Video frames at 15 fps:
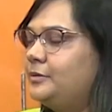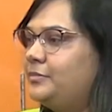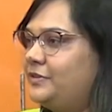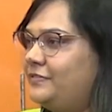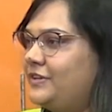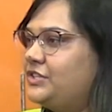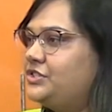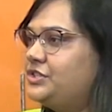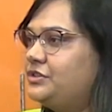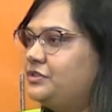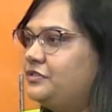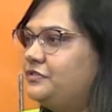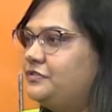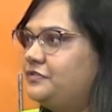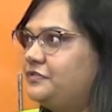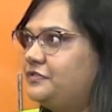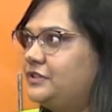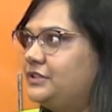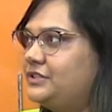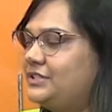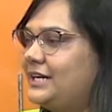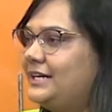Prevention of
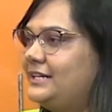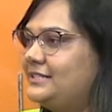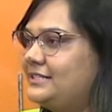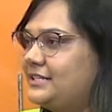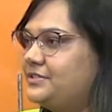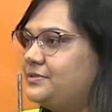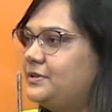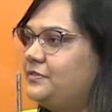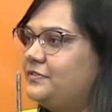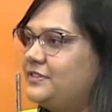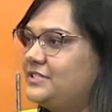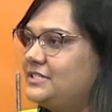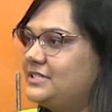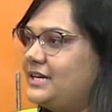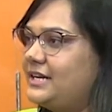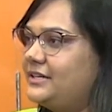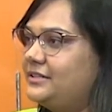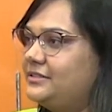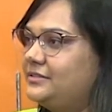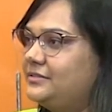Child and Sexual Offences Act.